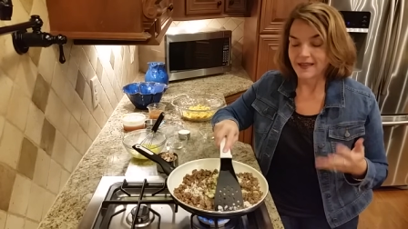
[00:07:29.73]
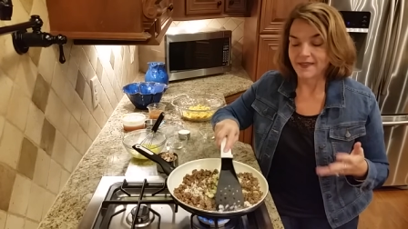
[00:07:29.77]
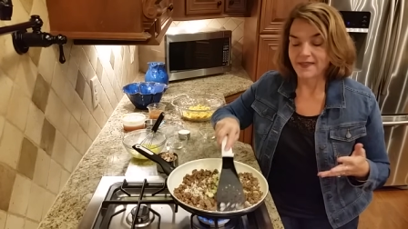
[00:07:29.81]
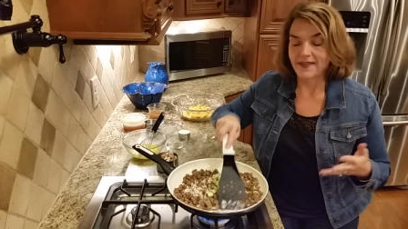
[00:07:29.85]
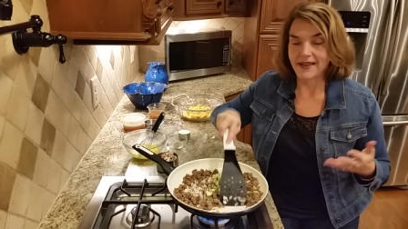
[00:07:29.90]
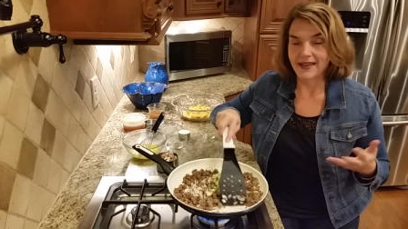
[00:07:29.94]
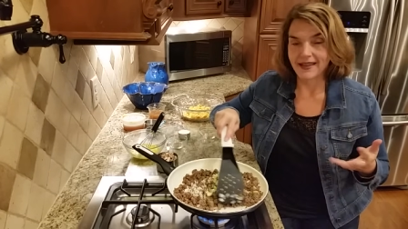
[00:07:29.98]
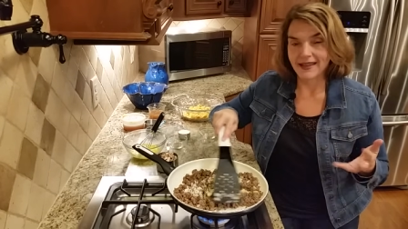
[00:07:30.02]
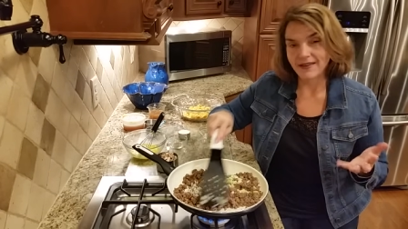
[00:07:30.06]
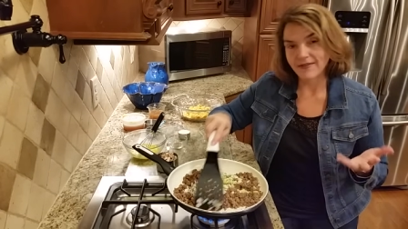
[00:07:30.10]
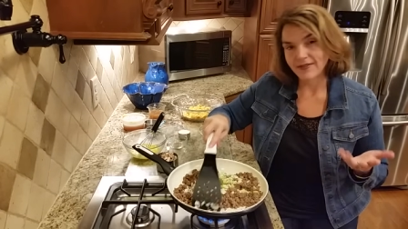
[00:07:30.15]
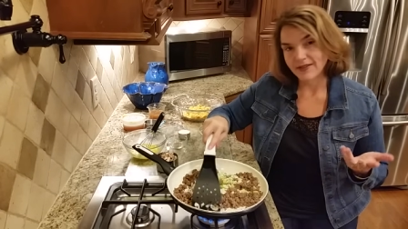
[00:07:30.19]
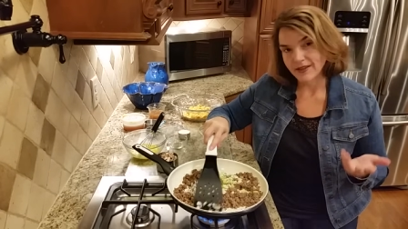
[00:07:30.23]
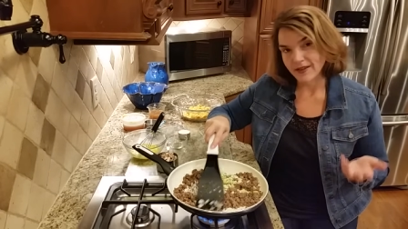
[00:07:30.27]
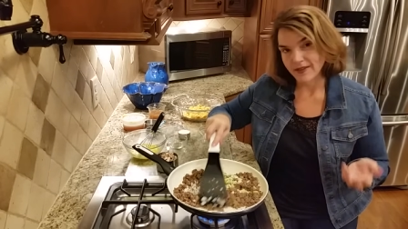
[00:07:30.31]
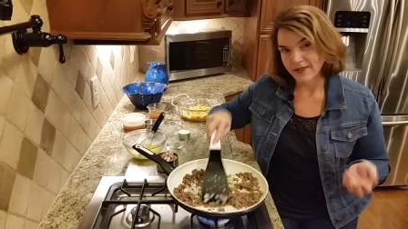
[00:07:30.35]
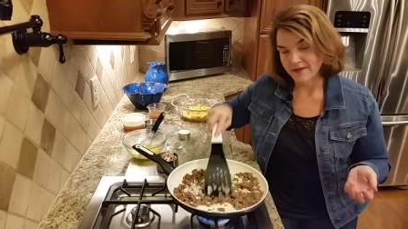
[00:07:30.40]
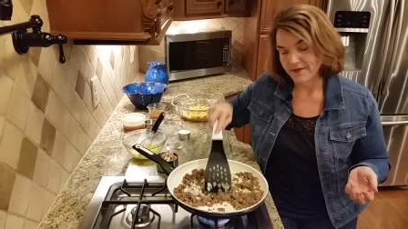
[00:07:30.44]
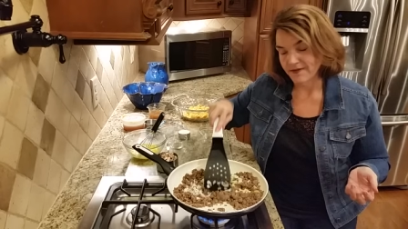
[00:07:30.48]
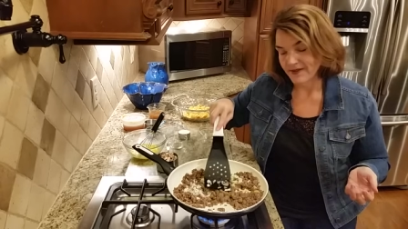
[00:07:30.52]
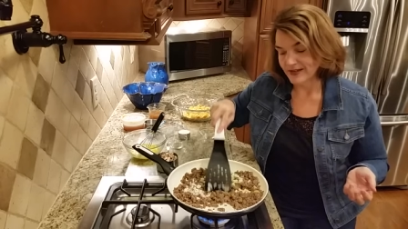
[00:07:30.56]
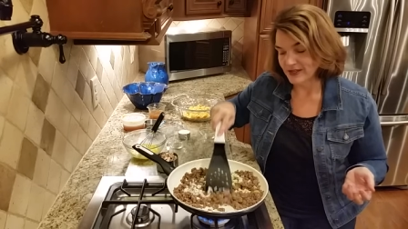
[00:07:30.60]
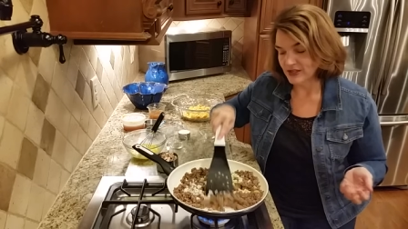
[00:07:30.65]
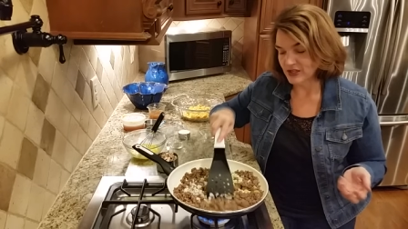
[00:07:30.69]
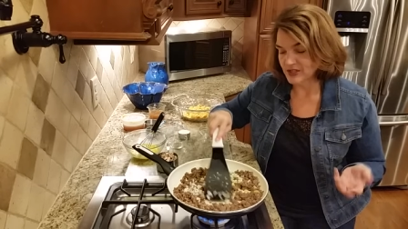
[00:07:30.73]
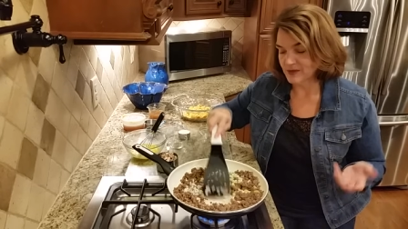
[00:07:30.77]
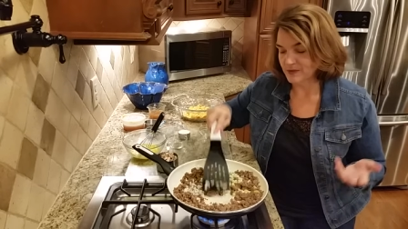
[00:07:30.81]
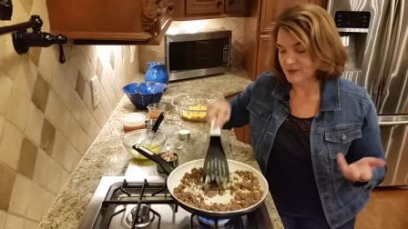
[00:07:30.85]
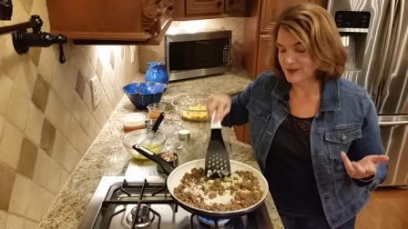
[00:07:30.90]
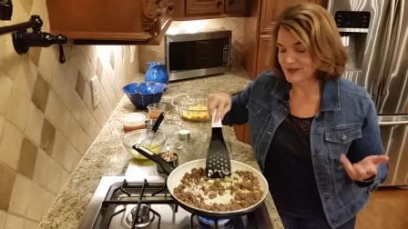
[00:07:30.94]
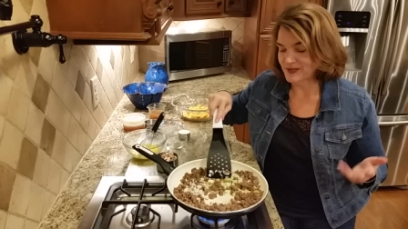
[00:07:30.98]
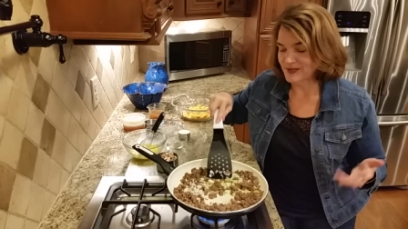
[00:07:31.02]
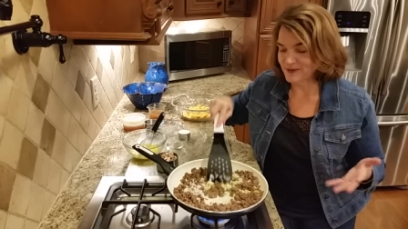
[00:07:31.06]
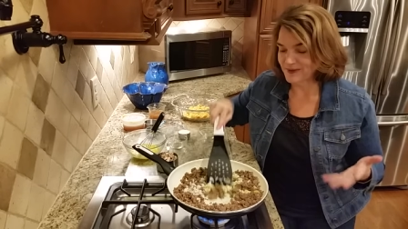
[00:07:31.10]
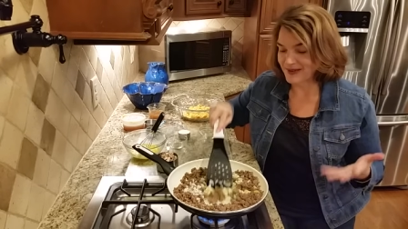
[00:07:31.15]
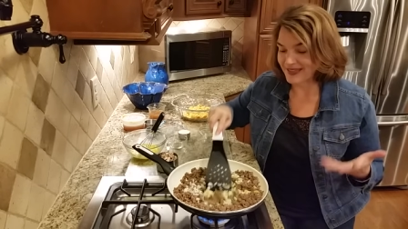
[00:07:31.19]
that even though the
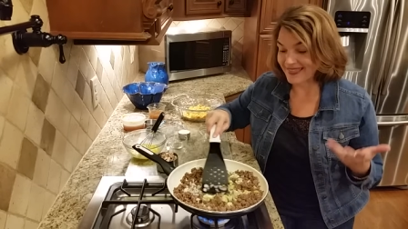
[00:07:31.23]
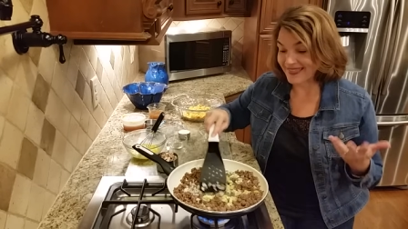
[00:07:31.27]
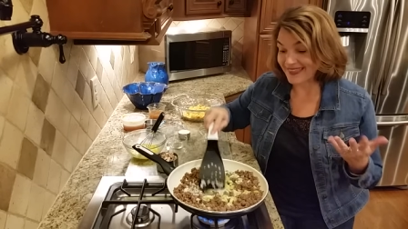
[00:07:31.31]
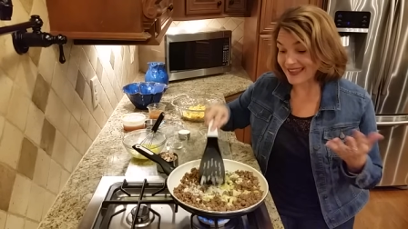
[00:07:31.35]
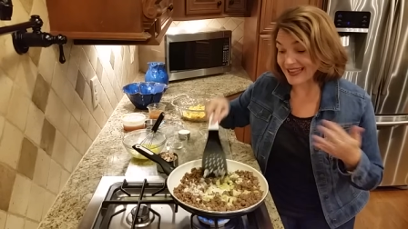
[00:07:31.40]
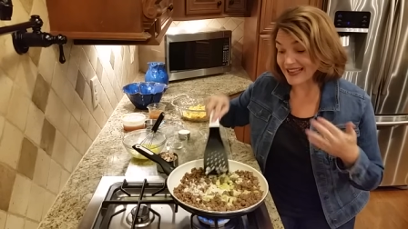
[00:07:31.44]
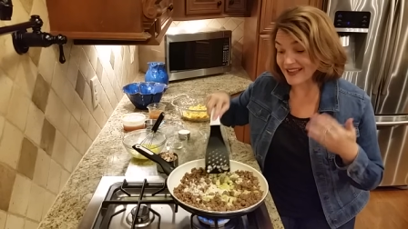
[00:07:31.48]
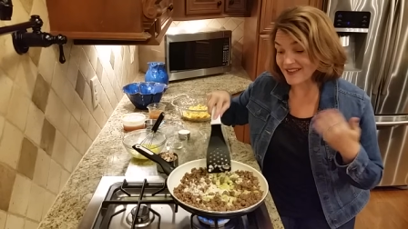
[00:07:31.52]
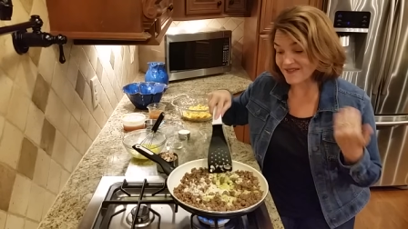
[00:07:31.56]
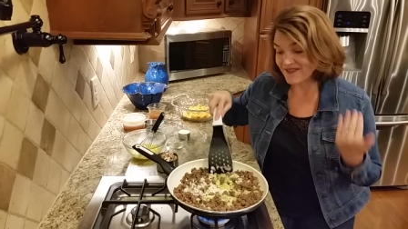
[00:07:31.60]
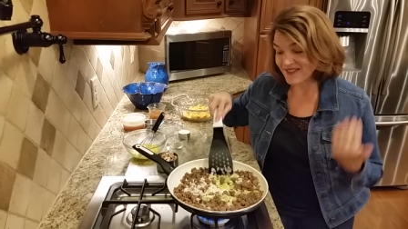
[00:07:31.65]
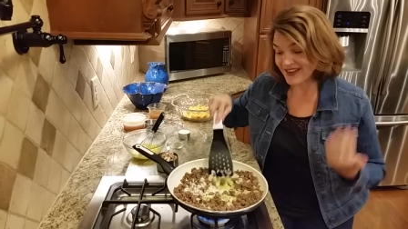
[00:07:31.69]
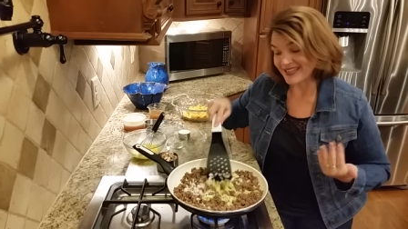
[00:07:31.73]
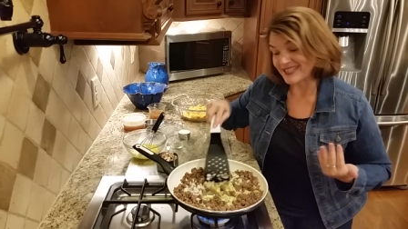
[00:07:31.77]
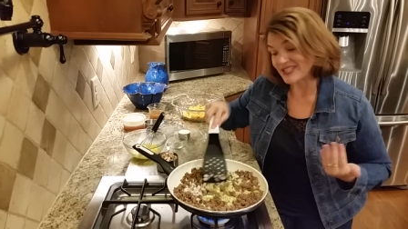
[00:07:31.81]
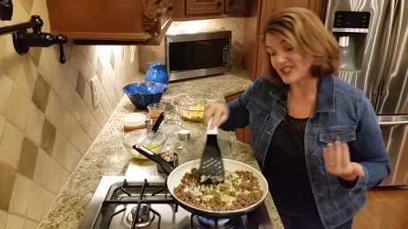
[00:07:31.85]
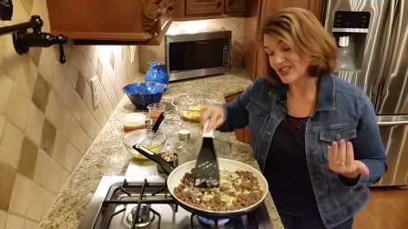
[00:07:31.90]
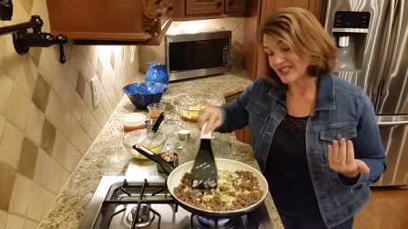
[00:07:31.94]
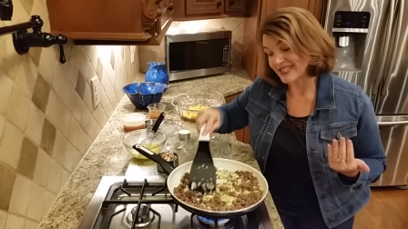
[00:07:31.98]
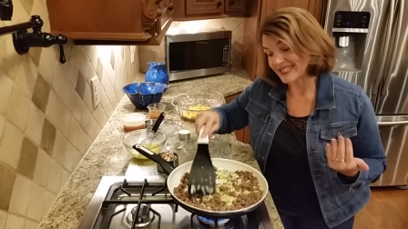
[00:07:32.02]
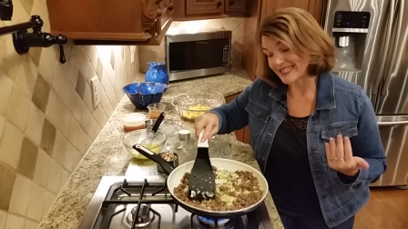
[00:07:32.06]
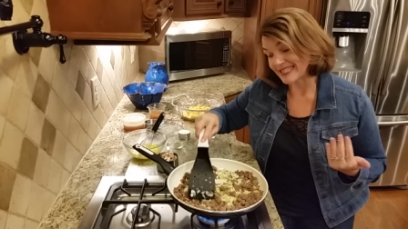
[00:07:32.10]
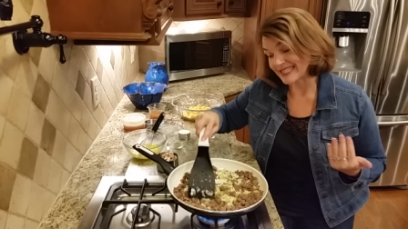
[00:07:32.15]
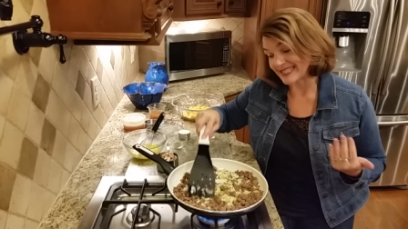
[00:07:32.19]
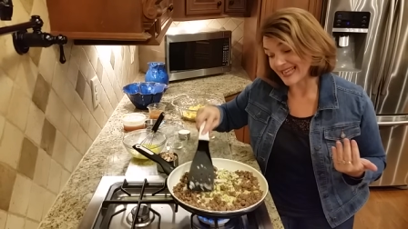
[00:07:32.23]
vegetables, you know, we think of veggies